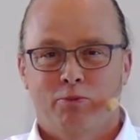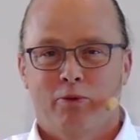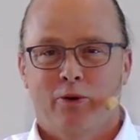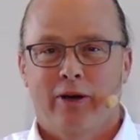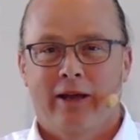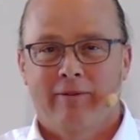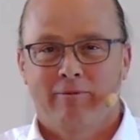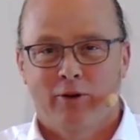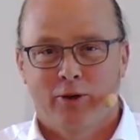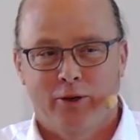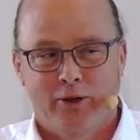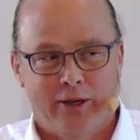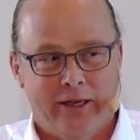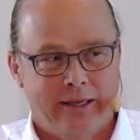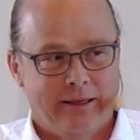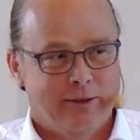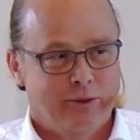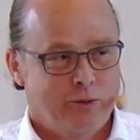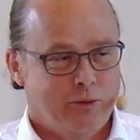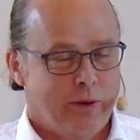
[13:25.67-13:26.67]
wherever
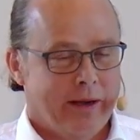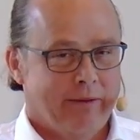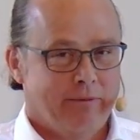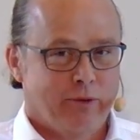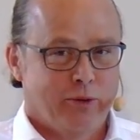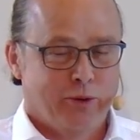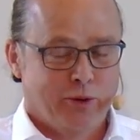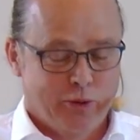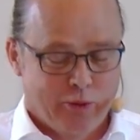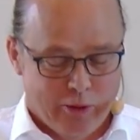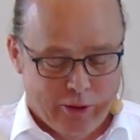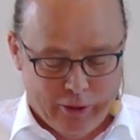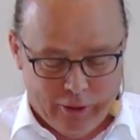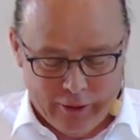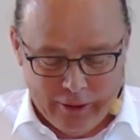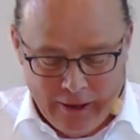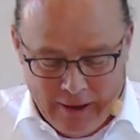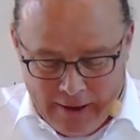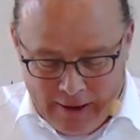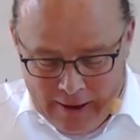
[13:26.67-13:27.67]
and whoever you are.